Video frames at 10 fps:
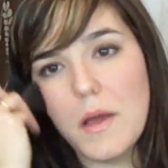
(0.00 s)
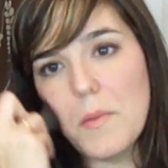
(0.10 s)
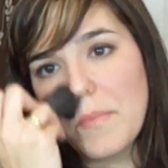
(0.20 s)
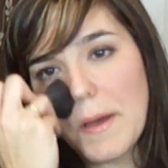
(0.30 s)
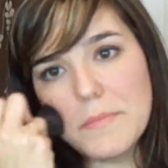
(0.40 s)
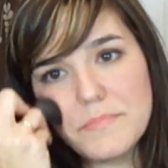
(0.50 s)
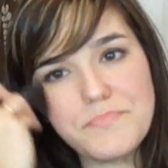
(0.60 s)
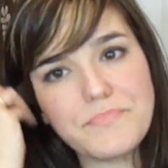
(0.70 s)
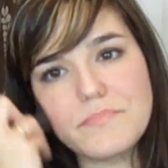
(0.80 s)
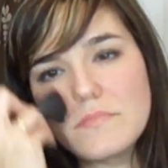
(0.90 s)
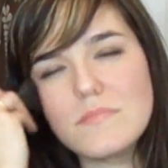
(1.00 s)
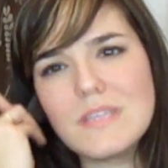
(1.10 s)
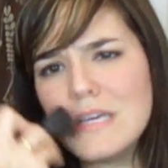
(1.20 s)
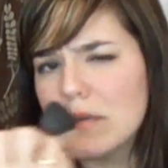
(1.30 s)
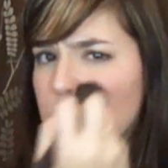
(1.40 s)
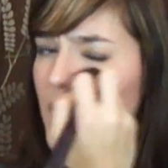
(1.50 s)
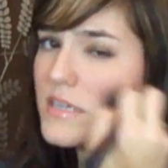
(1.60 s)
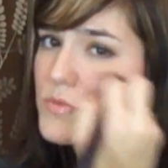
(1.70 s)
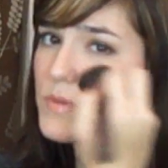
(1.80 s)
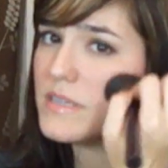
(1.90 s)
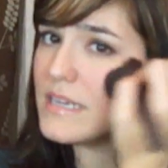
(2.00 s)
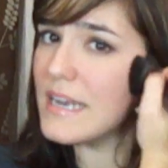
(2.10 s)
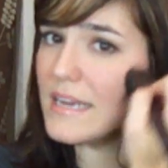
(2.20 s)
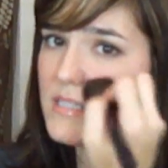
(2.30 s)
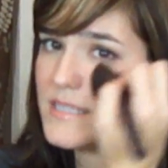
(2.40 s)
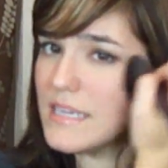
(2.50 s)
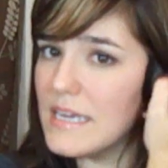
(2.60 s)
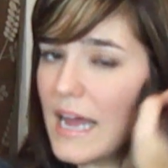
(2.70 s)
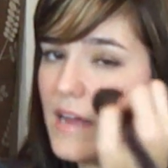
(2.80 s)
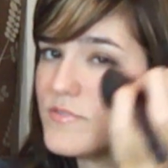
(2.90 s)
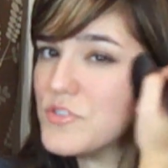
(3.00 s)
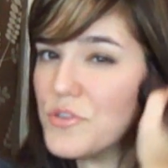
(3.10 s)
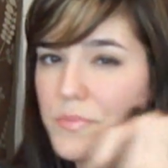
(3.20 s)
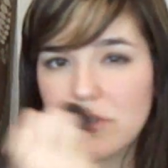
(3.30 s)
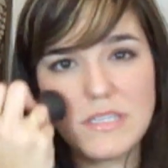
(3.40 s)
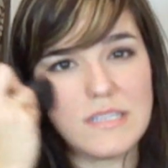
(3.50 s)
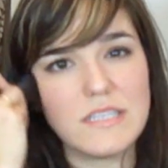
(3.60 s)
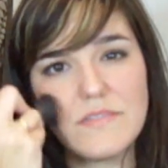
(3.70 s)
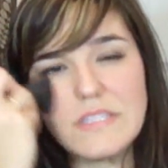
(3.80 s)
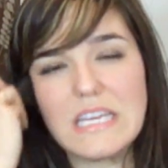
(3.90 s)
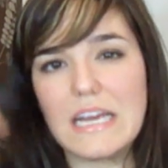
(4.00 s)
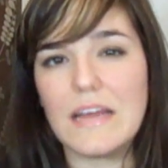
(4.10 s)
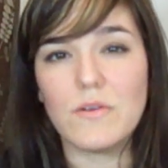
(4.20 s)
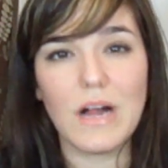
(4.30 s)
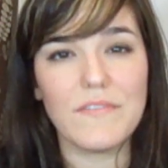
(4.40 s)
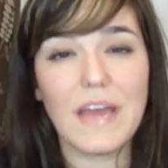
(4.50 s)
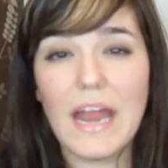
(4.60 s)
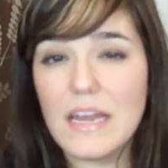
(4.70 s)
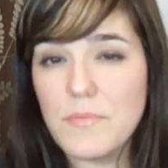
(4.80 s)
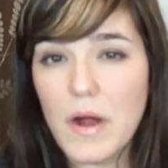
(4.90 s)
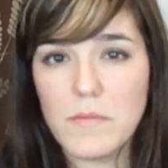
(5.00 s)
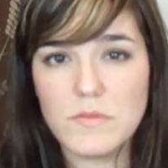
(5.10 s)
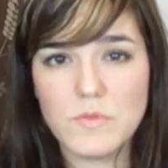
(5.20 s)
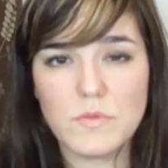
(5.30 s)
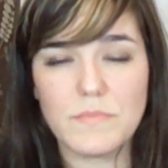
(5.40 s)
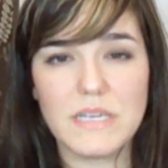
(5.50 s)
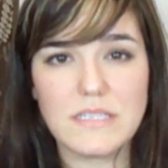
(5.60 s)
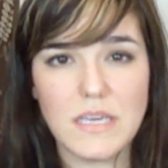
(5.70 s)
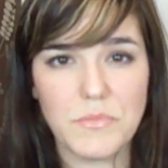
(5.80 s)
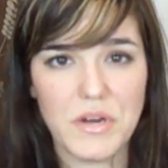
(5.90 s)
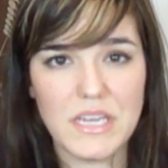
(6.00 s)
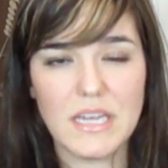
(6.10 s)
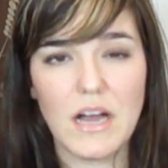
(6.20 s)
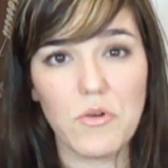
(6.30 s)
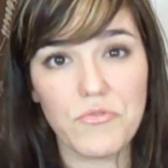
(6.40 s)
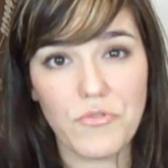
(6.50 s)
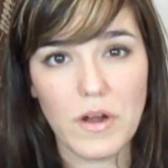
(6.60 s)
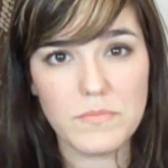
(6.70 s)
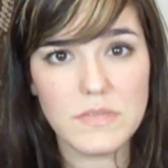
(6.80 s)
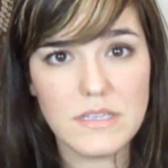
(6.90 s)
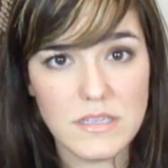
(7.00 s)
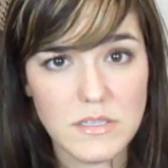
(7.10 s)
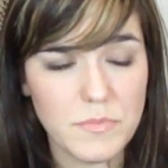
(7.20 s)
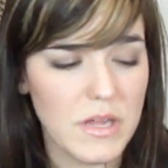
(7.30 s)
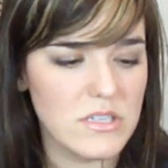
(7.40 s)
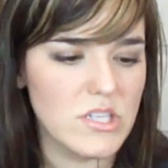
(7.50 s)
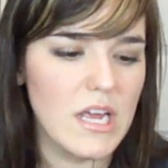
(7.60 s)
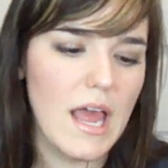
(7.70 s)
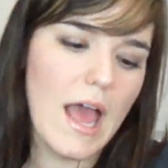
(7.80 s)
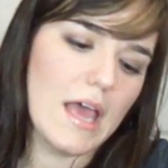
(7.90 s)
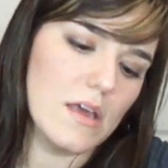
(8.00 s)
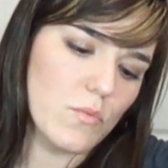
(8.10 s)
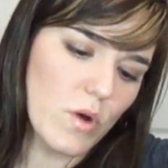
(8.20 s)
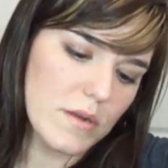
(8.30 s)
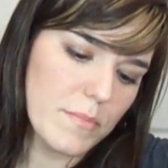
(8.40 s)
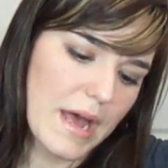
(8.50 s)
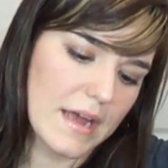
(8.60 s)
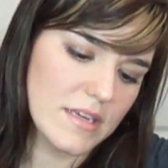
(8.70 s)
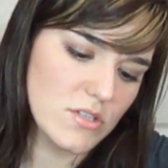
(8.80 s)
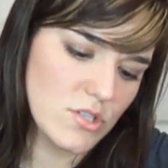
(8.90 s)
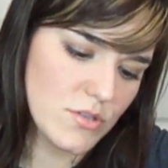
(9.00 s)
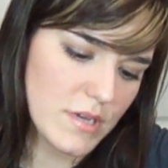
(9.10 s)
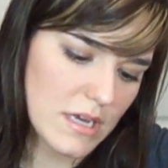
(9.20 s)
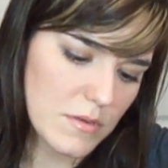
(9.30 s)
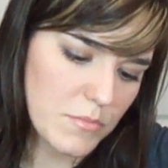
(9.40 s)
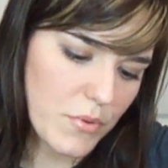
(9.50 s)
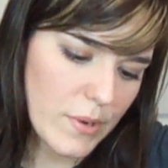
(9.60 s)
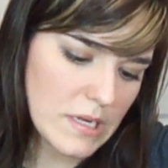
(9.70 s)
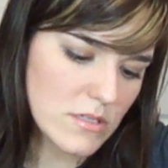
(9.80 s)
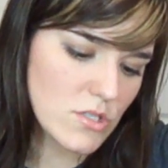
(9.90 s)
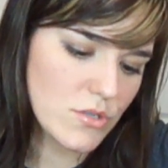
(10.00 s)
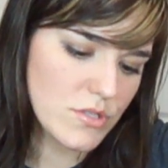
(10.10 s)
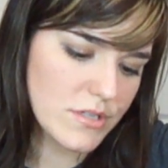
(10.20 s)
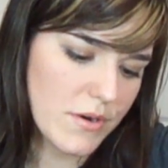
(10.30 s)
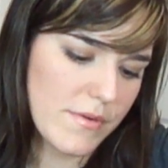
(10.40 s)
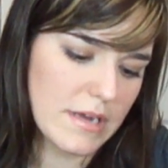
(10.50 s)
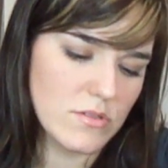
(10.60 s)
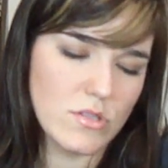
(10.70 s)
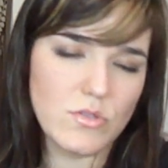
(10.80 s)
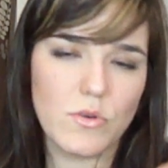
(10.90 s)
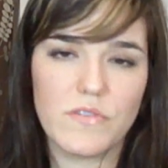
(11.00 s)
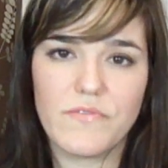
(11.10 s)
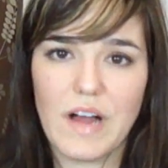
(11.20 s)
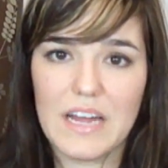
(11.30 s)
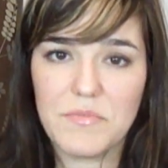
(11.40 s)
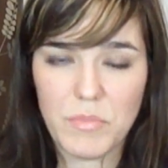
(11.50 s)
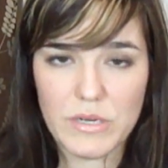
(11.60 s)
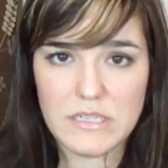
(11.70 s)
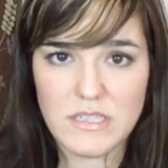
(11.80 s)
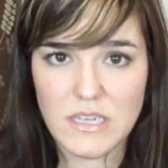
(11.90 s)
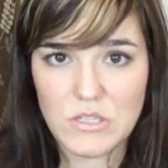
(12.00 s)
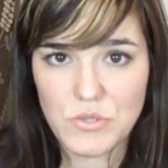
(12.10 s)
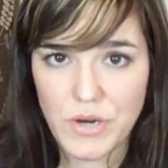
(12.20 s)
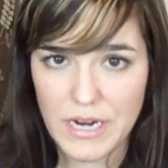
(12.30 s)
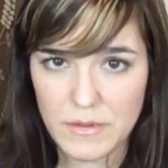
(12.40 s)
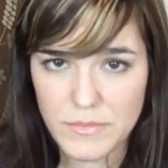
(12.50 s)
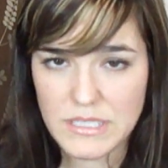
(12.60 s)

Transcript: But it applies really nicely. I have super sensitive skin. I don't have any problems with my skin breaking out from this blush. In one package you get 0.20 ounces or 5.6 grams.